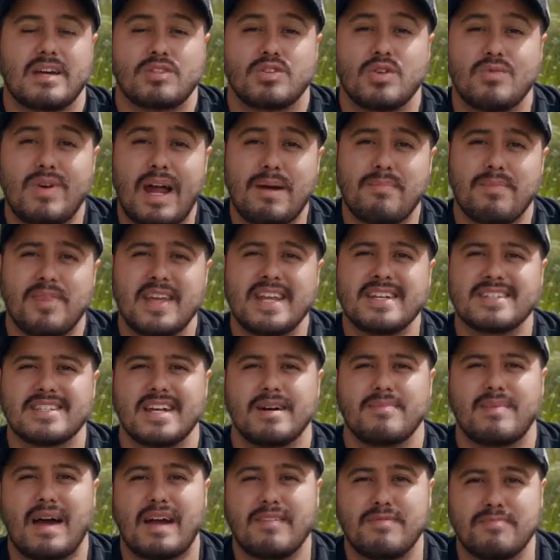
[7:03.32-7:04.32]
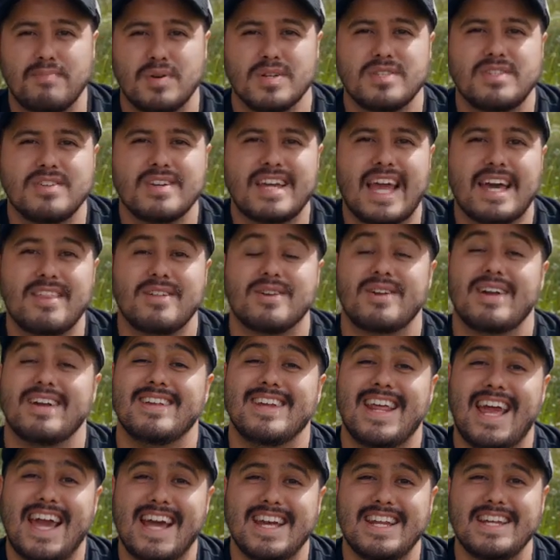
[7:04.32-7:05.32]
Now to wrap things up, I've put together
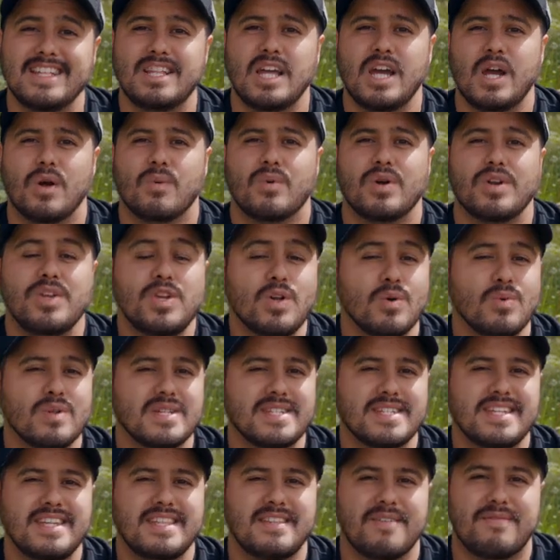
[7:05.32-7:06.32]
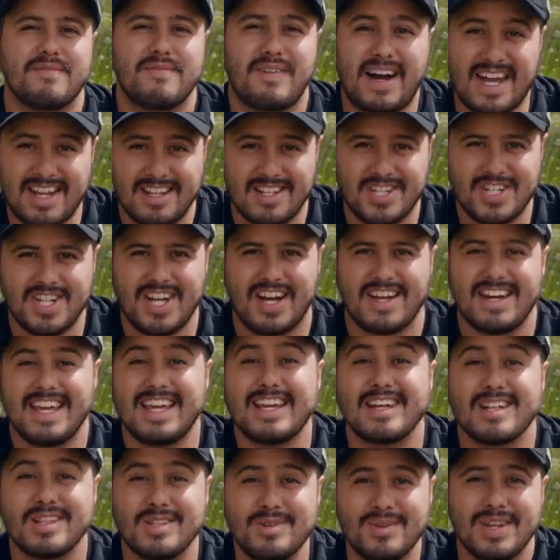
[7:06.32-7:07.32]
an edit where you will see the final shot,
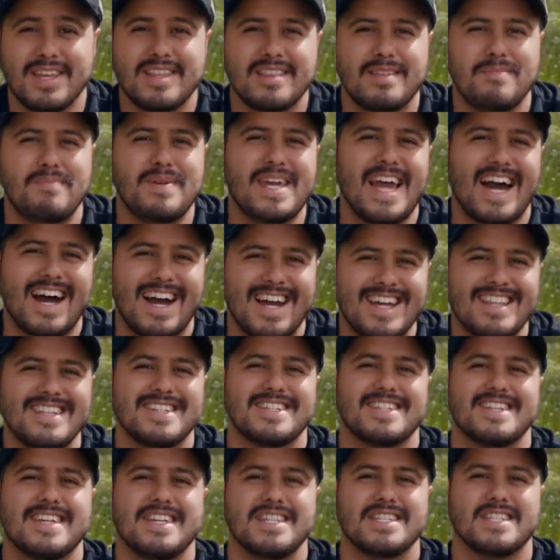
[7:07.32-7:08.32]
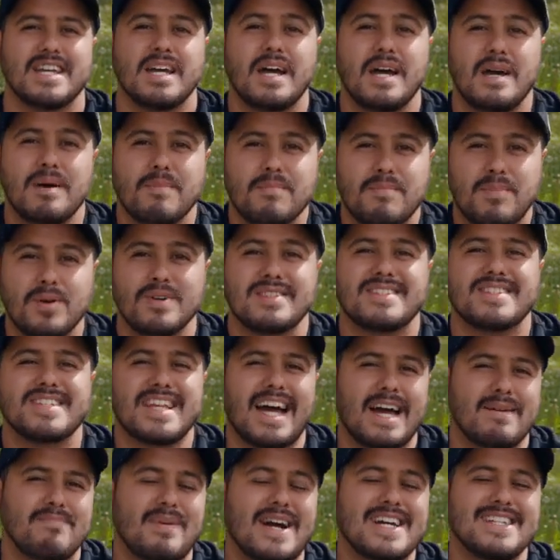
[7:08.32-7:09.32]
including the behind the scenes, put
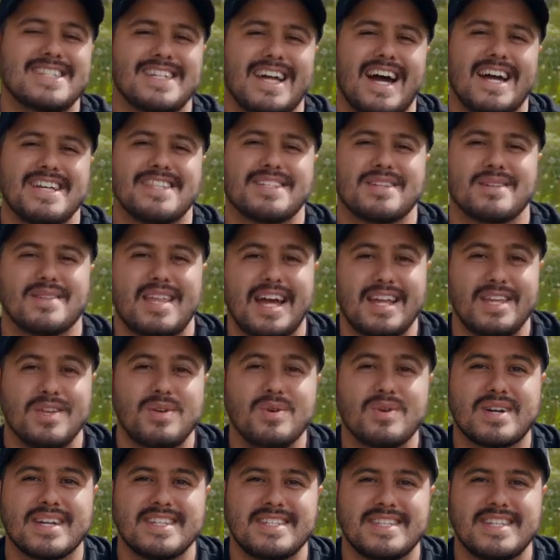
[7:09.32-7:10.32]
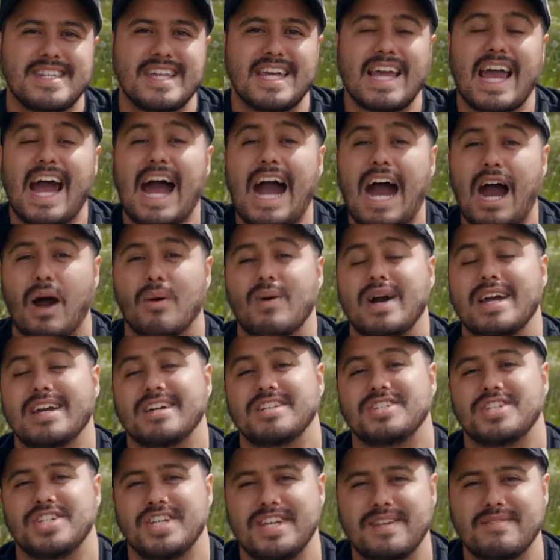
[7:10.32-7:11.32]
side by side so that you can see how I
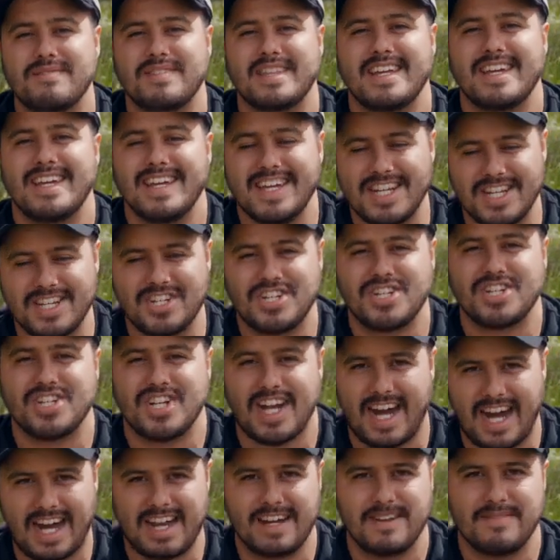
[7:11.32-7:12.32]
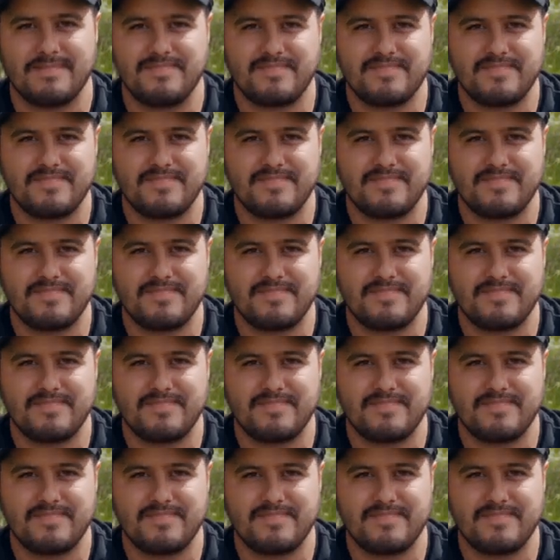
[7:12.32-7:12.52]
achieved each shot.